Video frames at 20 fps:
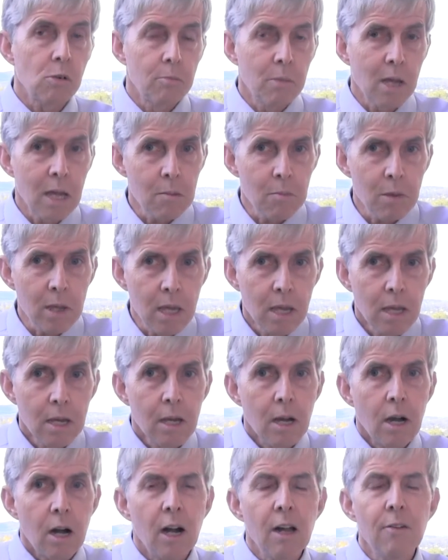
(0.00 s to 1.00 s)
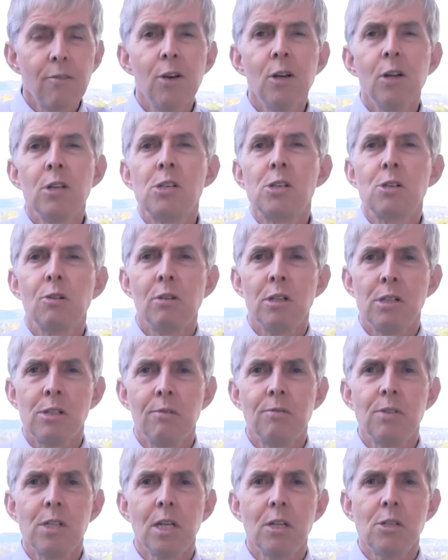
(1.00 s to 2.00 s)
Or maybe I've heard stories
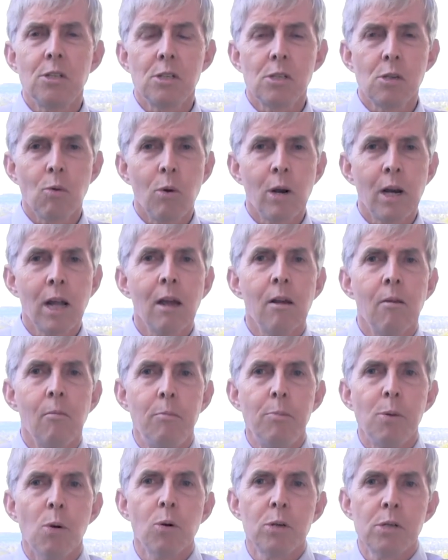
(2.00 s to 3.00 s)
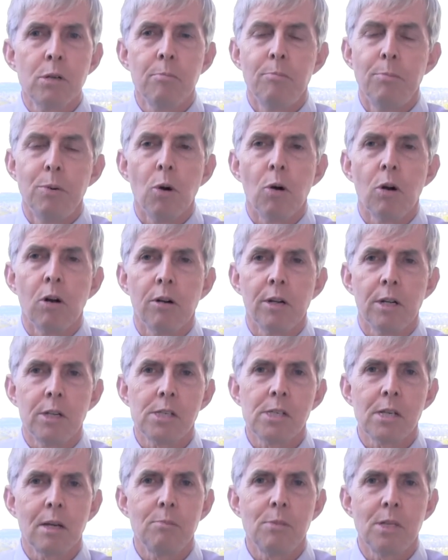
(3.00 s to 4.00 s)
of teachers who went out and bought a book on a
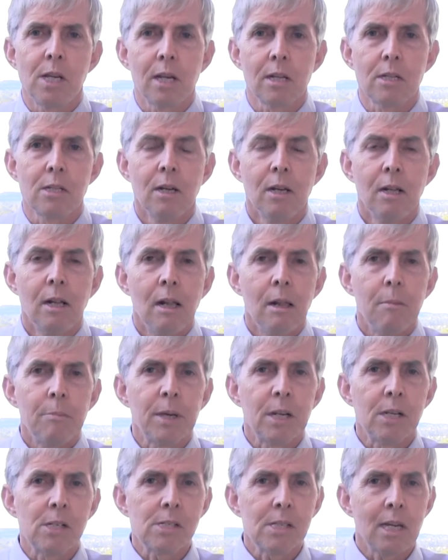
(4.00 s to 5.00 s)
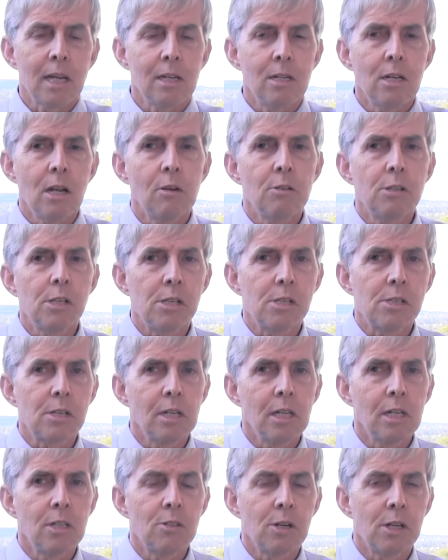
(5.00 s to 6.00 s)
subject because they'd noticed
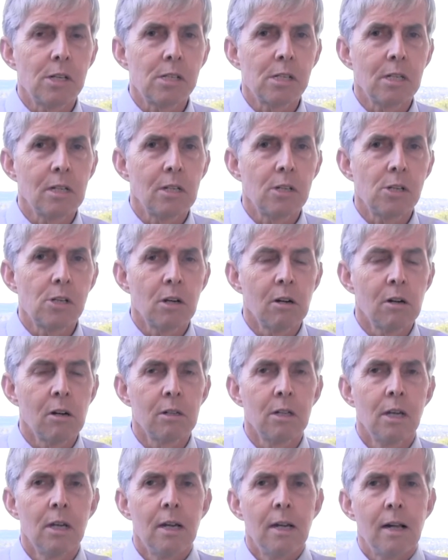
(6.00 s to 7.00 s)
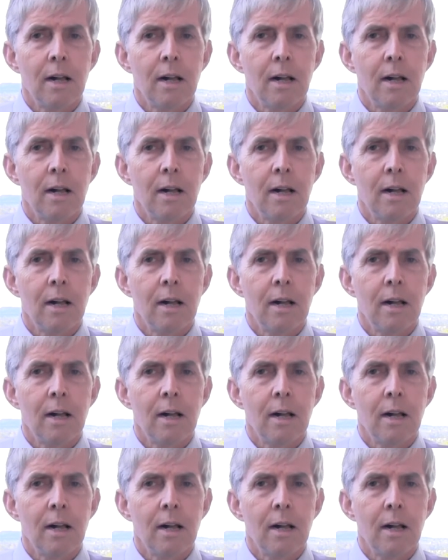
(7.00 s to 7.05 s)
an interest in a child,